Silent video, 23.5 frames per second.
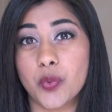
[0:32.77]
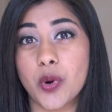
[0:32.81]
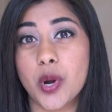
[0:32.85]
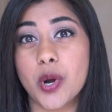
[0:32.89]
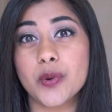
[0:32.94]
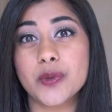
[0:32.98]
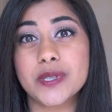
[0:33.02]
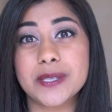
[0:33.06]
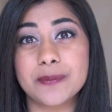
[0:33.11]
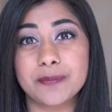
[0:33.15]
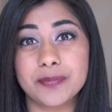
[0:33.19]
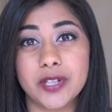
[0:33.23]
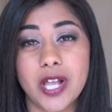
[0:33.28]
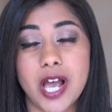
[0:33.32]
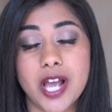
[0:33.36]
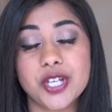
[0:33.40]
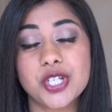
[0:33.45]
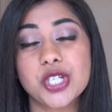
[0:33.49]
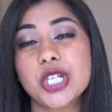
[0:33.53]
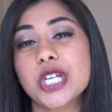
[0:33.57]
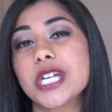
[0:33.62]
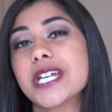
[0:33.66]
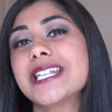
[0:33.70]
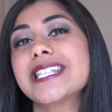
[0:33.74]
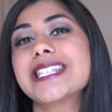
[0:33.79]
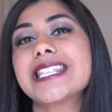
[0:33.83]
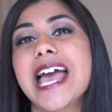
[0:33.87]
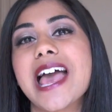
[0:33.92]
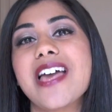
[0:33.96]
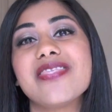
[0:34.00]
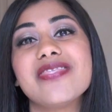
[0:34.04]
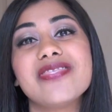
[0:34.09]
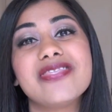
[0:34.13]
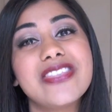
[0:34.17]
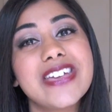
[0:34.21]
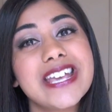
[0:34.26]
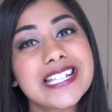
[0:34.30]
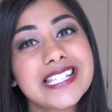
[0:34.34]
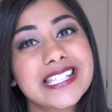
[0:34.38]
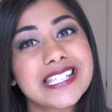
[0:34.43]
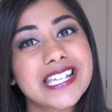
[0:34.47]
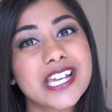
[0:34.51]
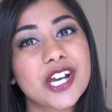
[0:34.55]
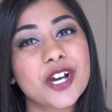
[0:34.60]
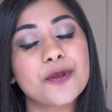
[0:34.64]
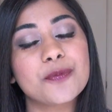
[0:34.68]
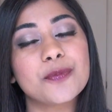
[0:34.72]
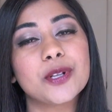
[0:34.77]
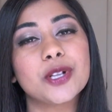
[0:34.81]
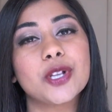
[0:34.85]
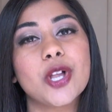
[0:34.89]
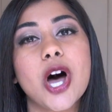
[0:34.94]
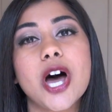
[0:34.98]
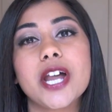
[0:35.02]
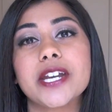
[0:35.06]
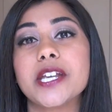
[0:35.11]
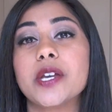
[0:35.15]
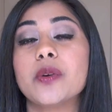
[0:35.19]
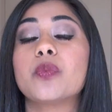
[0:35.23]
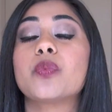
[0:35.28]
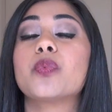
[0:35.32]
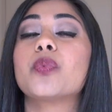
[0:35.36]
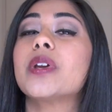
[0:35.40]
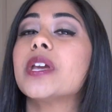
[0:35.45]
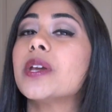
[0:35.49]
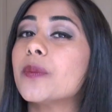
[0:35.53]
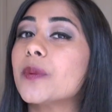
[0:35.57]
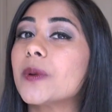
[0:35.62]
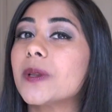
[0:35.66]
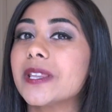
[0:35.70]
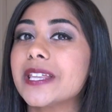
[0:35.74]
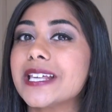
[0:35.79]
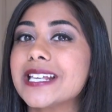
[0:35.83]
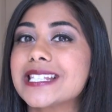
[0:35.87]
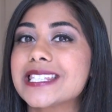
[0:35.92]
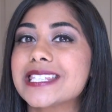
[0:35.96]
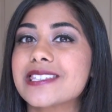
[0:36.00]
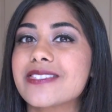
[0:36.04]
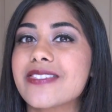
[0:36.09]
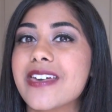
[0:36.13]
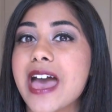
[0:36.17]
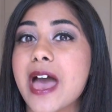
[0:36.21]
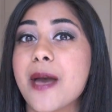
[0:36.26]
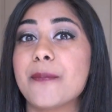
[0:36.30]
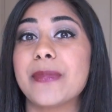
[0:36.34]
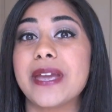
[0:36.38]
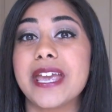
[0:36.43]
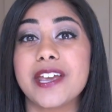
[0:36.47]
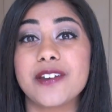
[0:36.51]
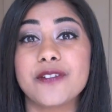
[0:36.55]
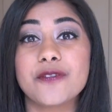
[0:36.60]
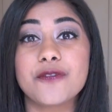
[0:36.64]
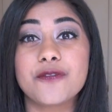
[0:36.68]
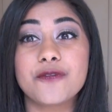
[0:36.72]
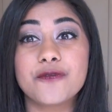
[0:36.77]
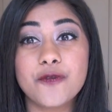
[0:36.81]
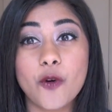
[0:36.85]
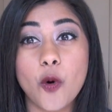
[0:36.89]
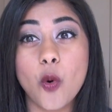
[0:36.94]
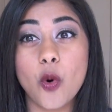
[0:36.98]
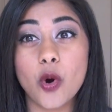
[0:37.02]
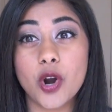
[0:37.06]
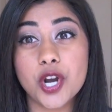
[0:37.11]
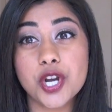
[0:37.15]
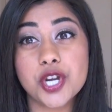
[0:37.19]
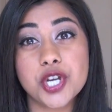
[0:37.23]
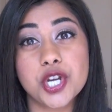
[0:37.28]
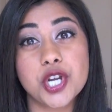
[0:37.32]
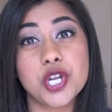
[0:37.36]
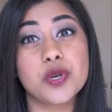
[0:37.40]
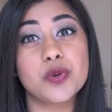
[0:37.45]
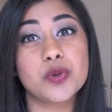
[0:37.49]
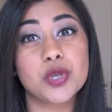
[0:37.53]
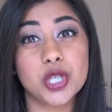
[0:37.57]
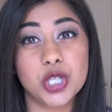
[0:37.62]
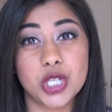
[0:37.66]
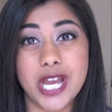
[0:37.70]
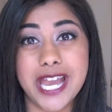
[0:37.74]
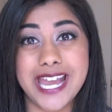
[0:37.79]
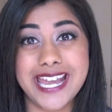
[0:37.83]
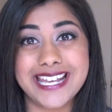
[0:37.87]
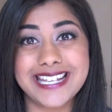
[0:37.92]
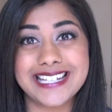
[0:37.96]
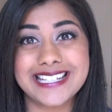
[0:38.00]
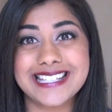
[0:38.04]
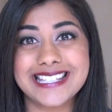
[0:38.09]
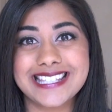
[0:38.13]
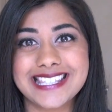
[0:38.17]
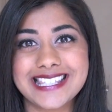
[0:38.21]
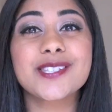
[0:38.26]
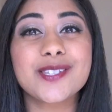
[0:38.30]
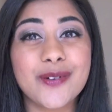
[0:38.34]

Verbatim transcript: rose blushes and this year Milani re-released them in four new shades.